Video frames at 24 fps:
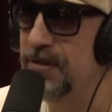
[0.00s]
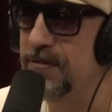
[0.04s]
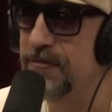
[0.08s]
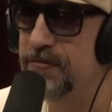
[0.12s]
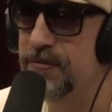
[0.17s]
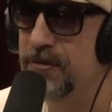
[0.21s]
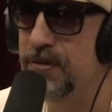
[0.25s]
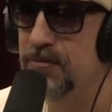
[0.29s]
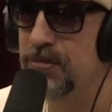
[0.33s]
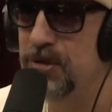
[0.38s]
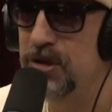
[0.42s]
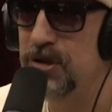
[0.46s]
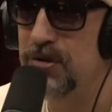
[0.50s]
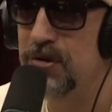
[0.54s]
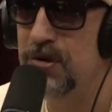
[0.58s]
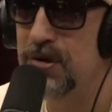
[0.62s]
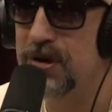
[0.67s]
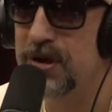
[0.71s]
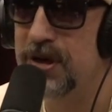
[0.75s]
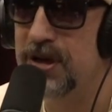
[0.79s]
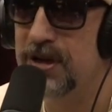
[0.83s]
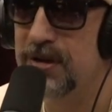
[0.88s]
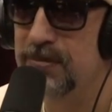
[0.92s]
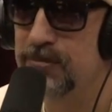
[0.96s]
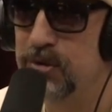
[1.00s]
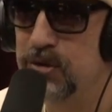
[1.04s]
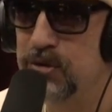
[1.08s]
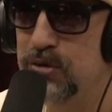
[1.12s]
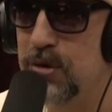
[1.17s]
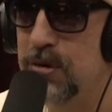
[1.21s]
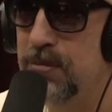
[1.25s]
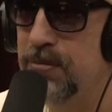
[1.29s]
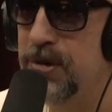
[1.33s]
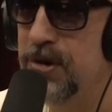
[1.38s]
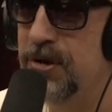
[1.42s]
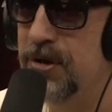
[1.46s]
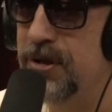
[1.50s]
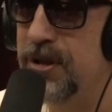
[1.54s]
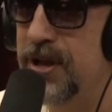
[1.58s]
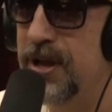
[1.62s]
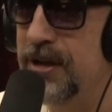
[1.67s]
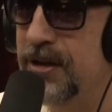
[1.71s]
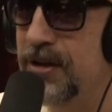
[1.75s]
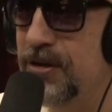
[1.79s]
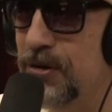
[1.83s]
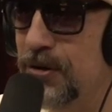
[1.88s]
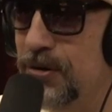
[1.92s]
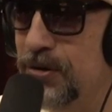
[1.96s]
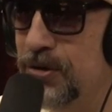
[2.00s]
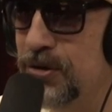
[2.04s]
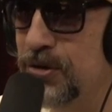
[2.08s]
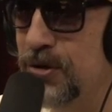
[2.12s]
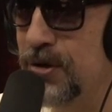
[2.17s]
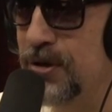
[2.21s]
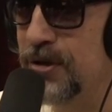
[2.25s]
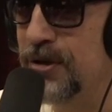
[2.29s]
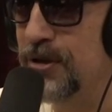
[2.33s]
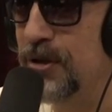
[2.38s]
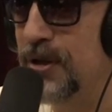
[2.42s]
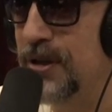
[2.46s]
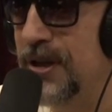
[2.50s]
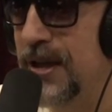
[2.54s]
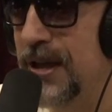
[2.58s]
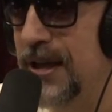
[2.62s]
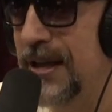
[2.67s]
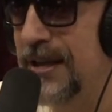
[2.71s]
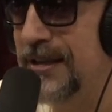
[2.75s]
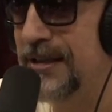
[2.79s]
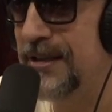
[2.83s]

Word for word: from New York and absorbing all that culture, it